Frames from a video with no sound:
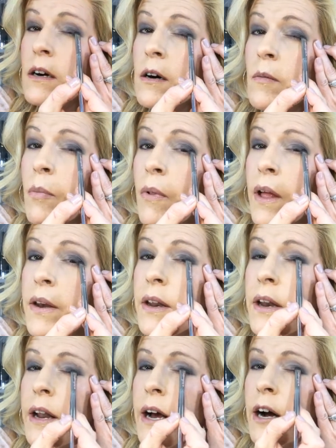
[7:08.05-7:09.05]
I'll blend
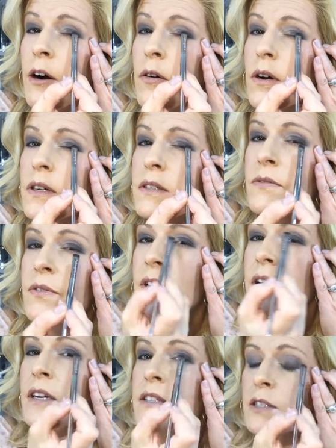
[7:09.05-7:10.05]
it out, because if you
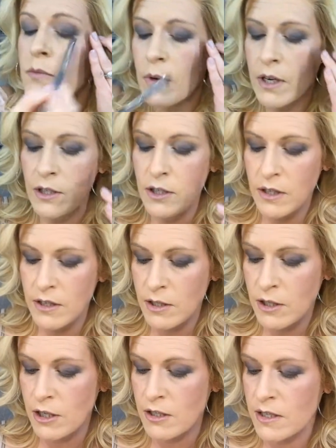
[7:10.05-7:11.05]
kind of smudge, it
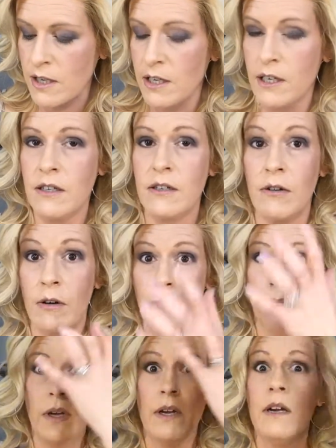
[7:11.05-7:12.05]
starts getting into a
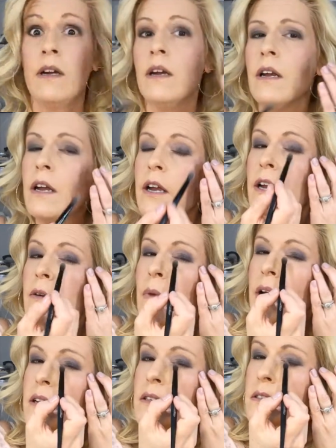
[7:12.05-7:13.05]
big
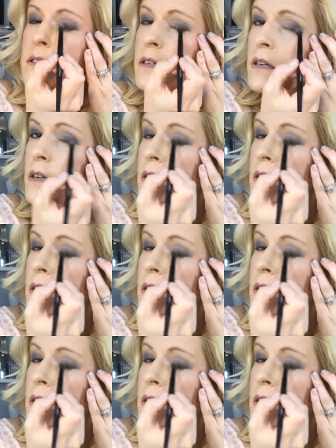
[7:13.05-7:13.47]
mess.